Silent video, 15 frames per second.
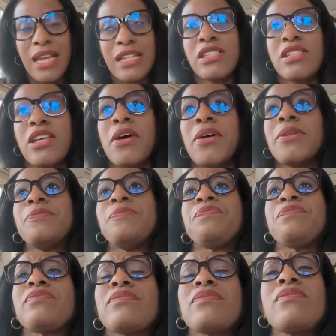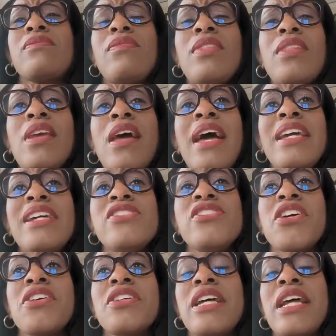So I
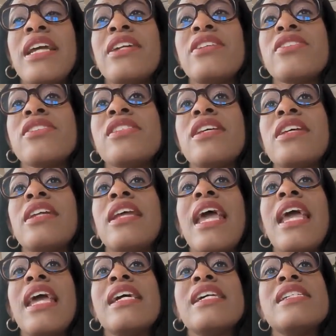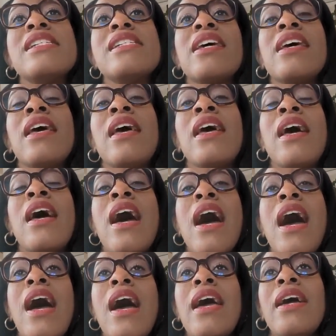interned at Andersen, and
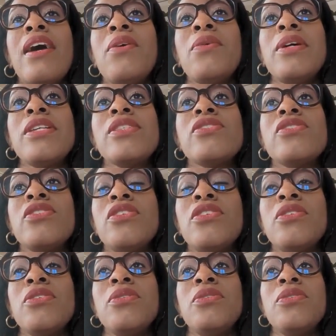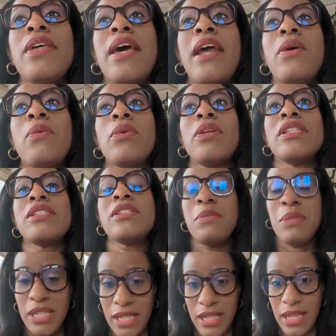I always knew that I wanted to
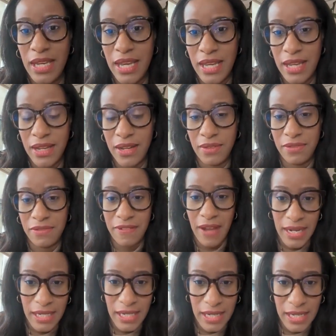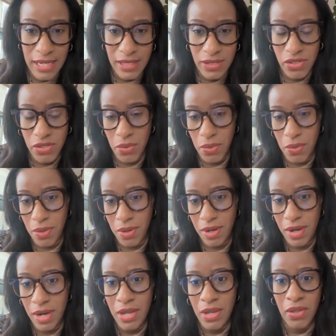be in finance or
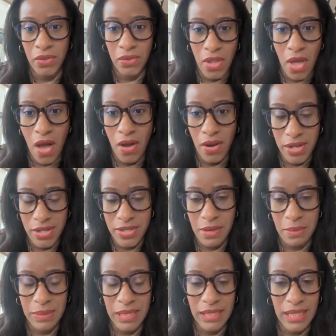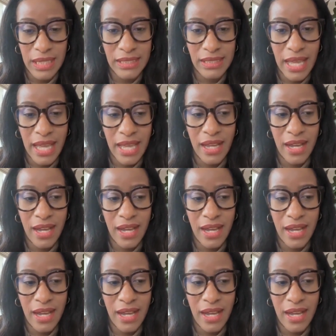law or something like that.